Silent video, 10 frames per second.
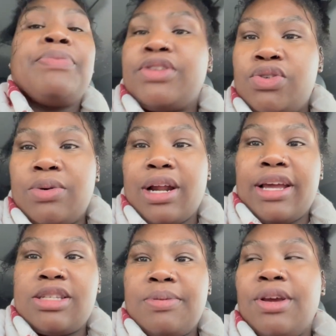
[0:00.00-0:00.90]
to what I
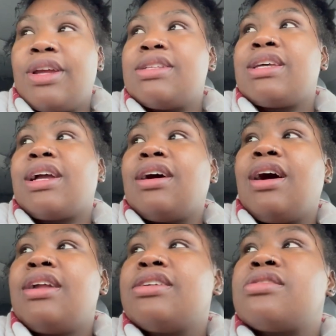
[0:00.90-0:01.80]
experienced. Like,
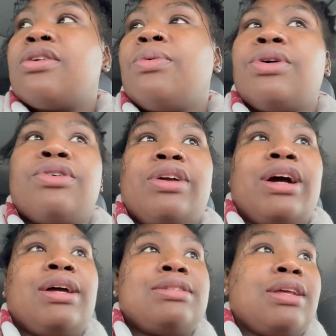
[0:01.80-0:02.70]
God is so real, you
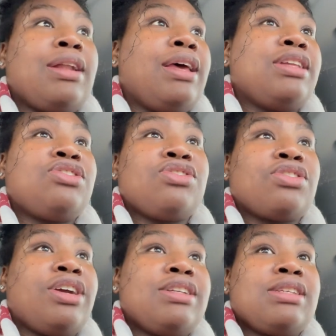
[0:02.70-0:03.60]
guys, and it's
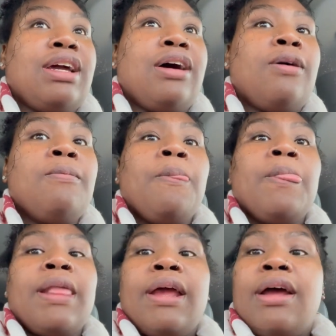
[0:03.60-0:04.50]
just crazy how
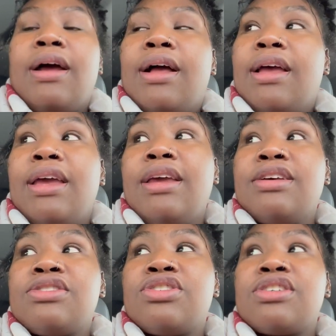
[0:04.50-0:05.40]
he
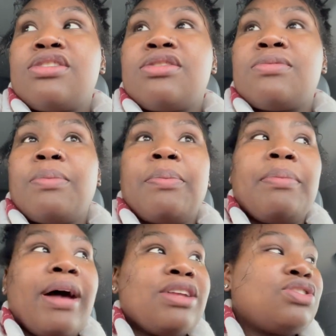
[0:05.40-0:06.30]
is just
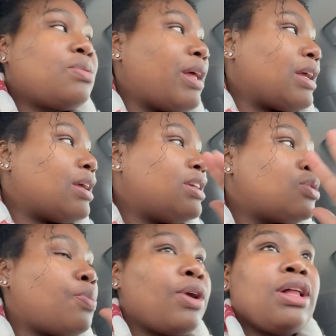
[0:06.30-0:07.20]
magic. Like, he's
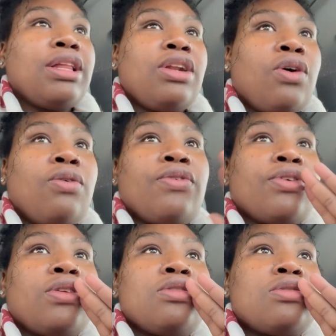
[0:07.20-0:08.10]
sprinkling over
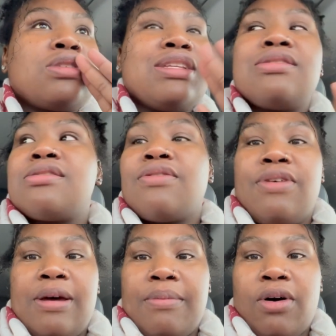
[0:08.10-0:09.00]
these senses of
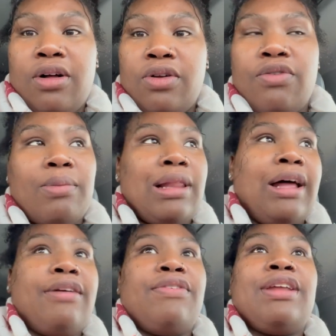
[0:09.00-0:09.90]
him all over my
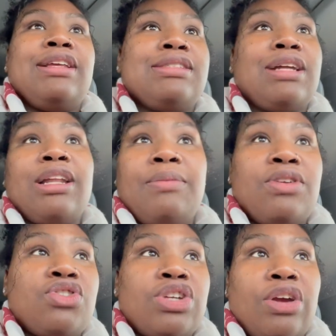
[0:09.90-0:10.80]
life, and he's telling me
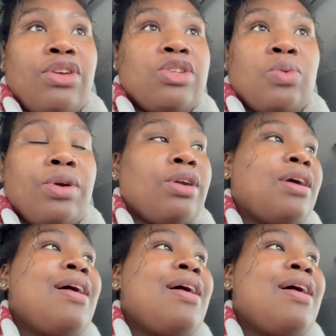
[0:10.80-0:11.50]
to share his word,